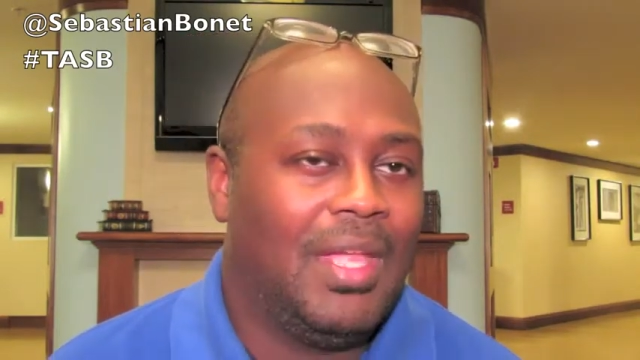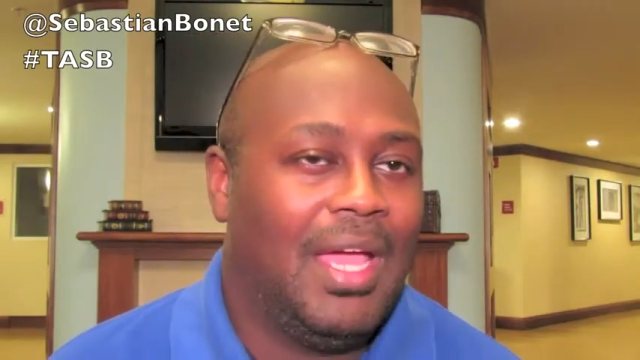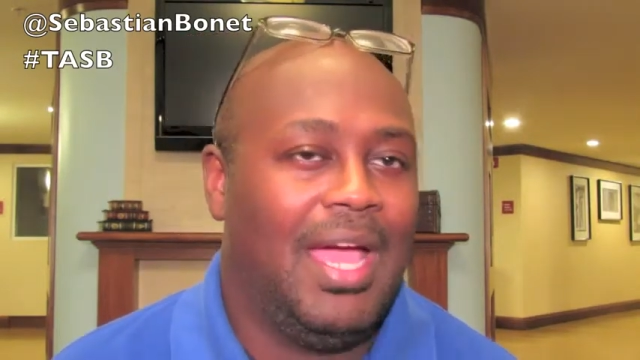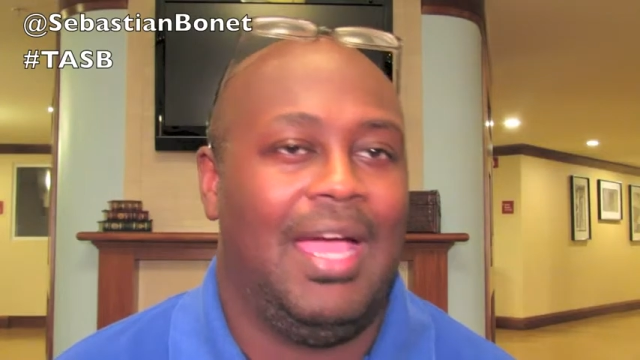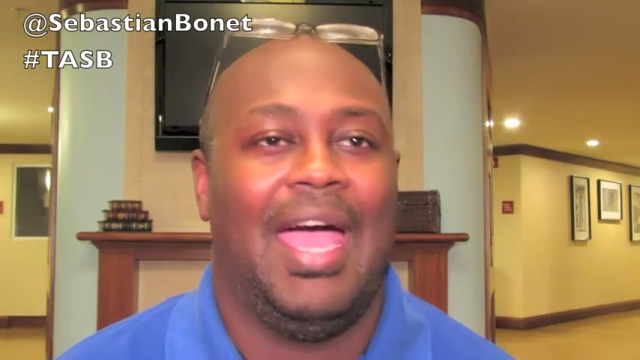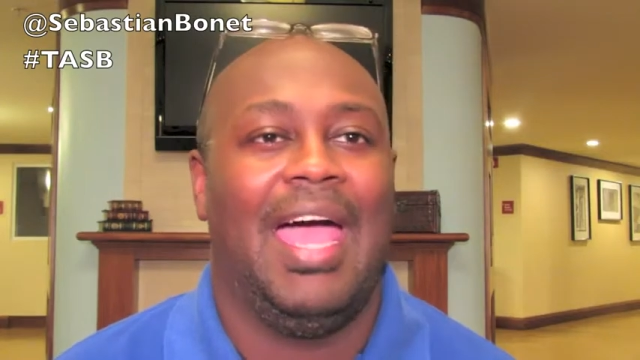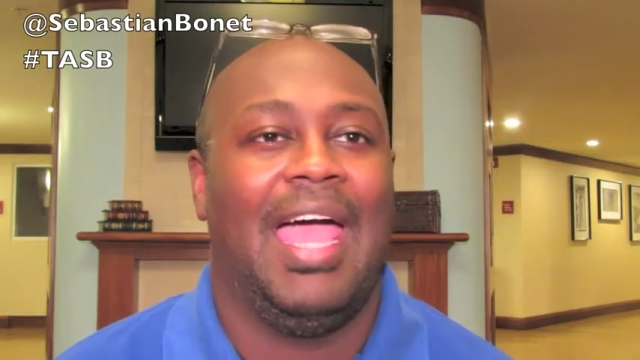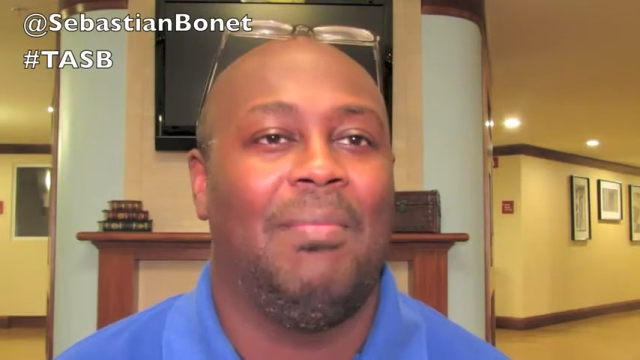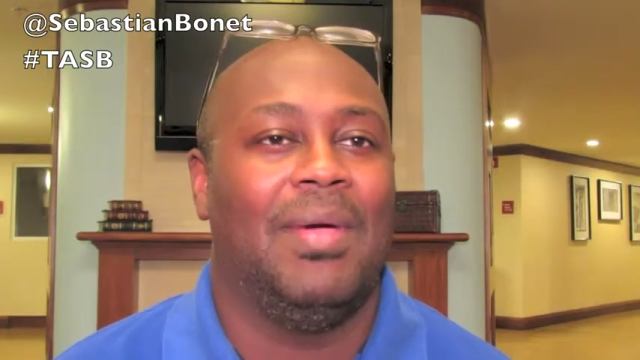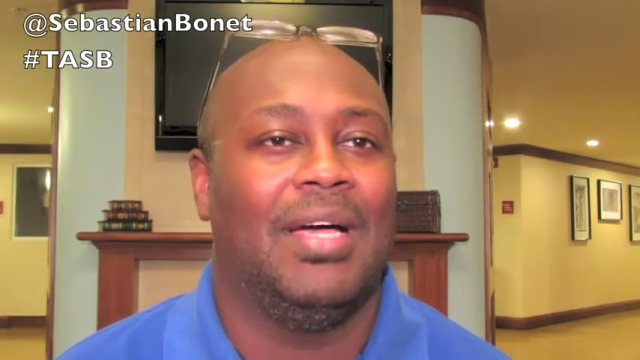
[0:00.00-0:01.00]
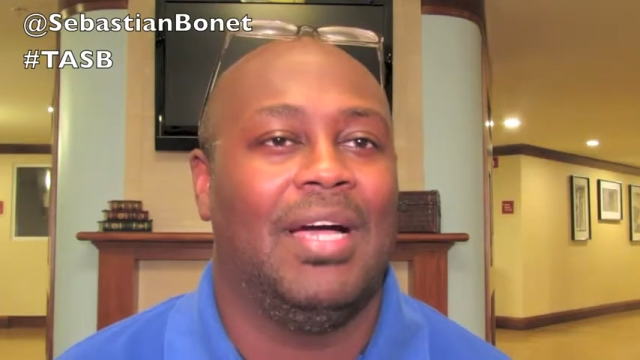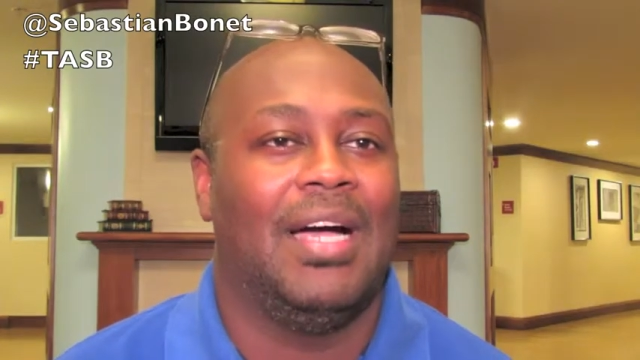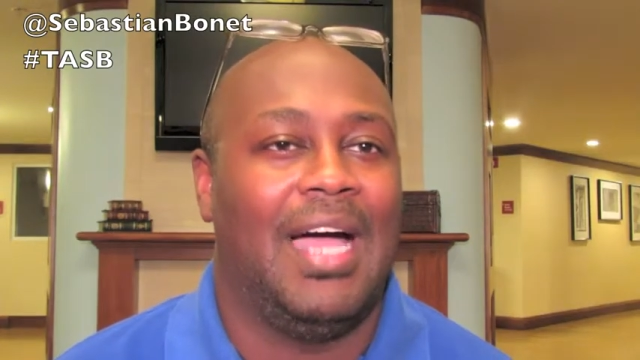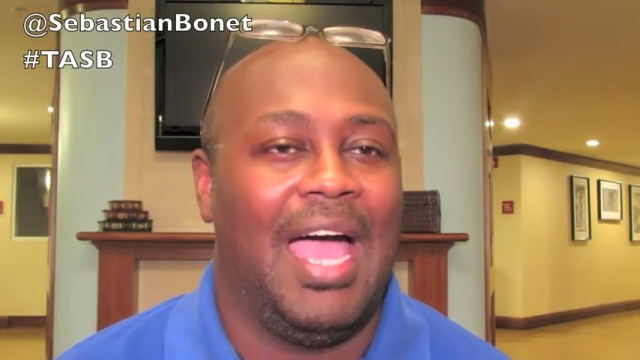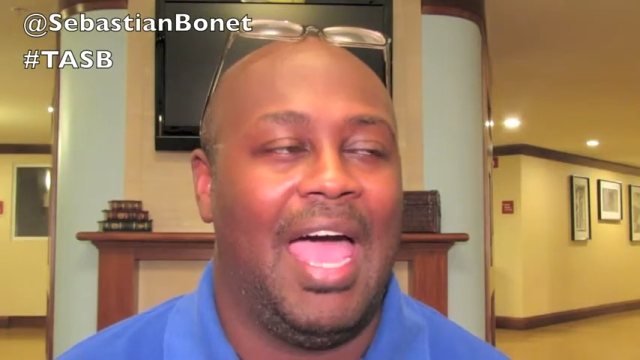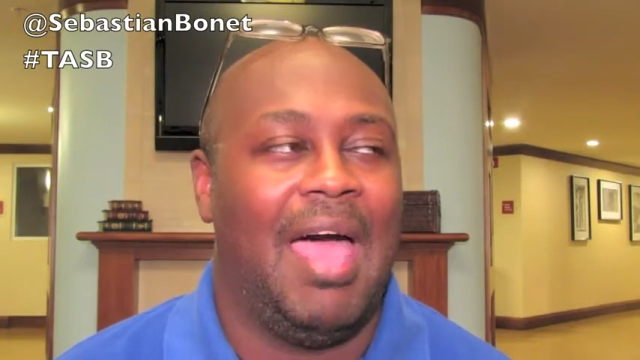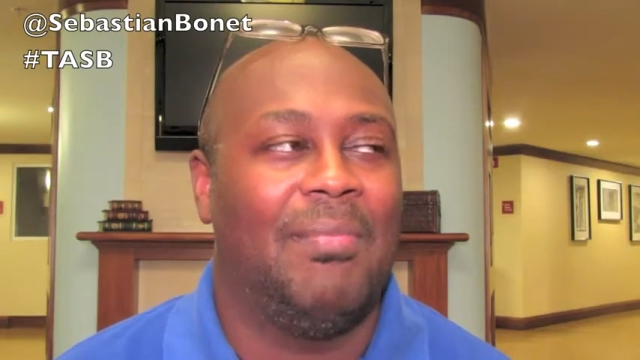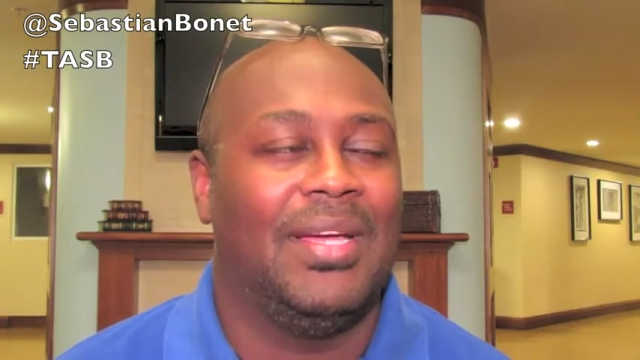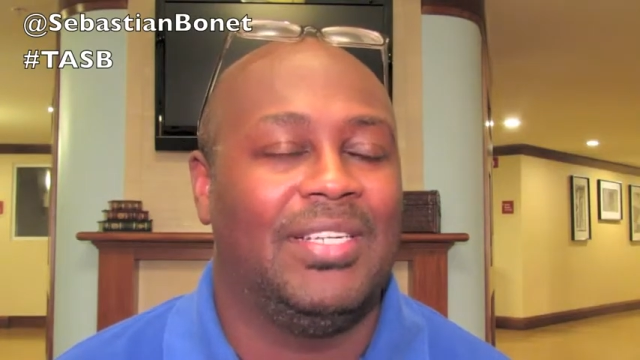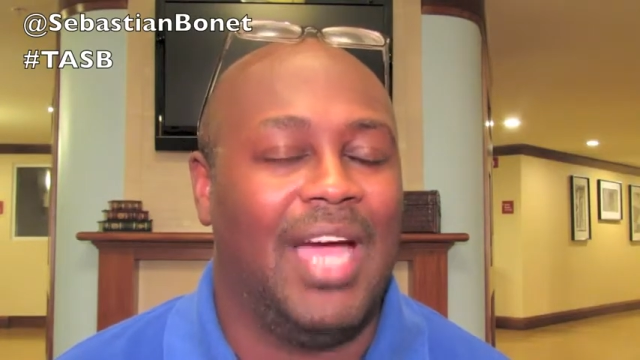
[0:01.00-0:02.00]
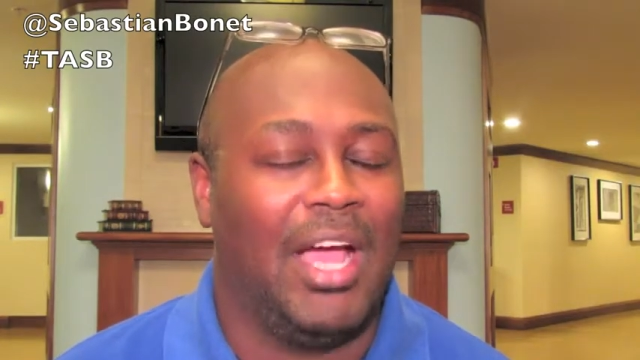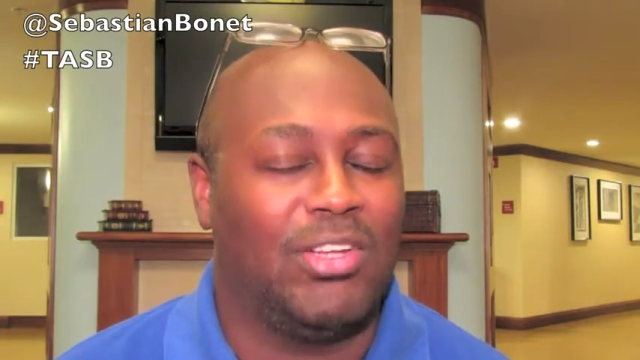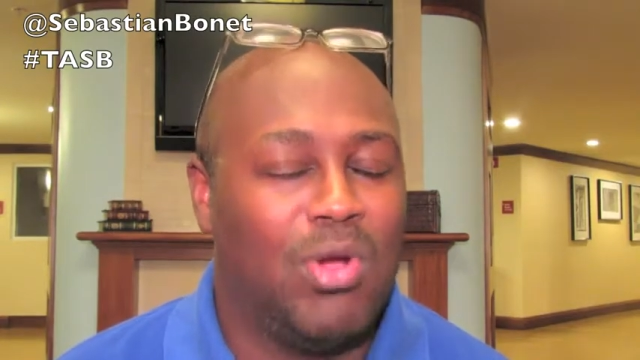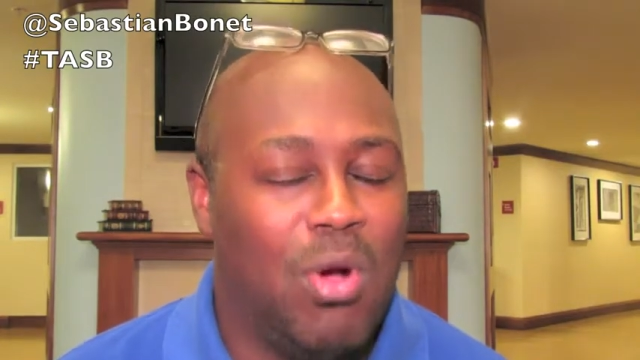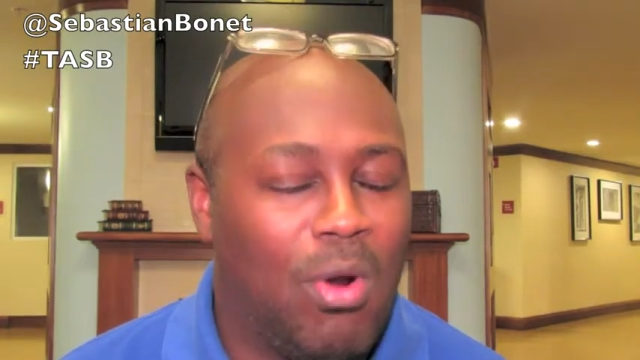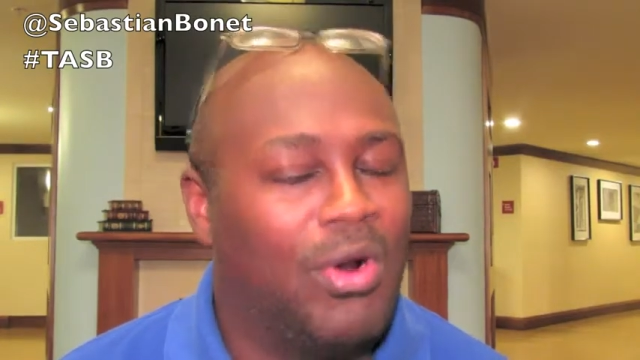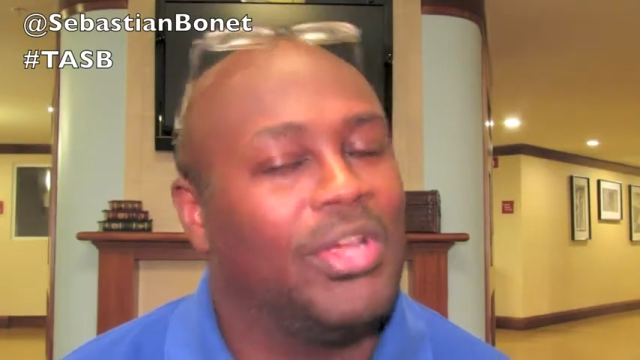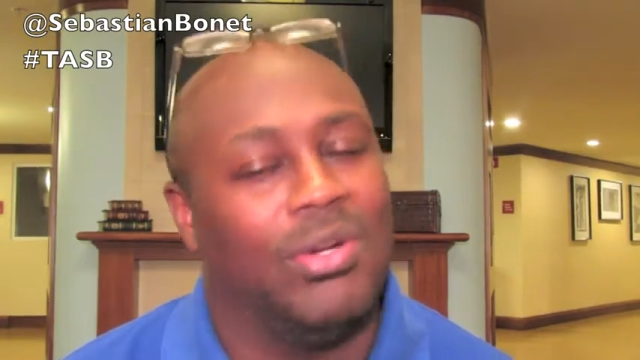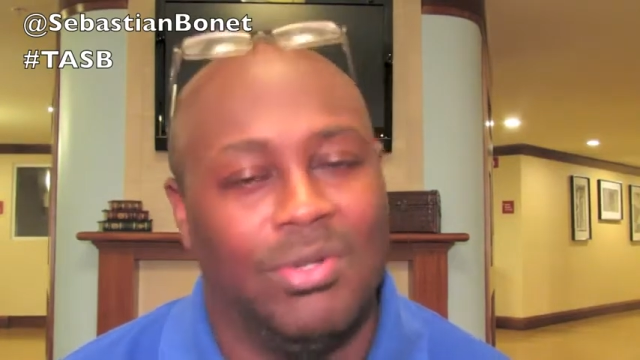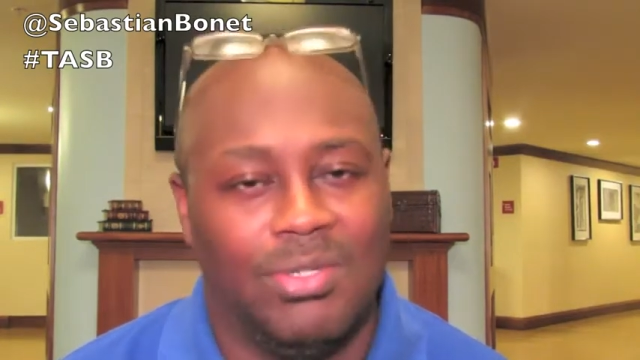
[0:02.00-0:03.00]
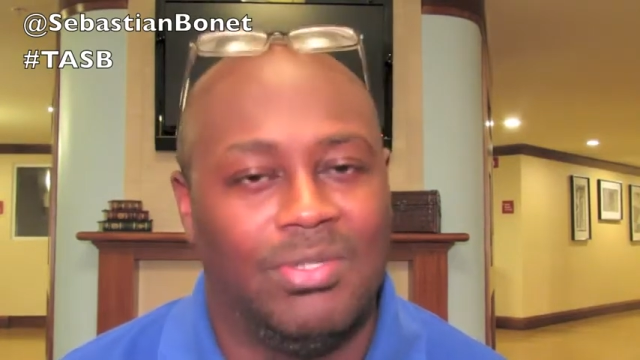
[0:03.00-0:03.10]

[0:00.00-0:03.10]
I am a doctoral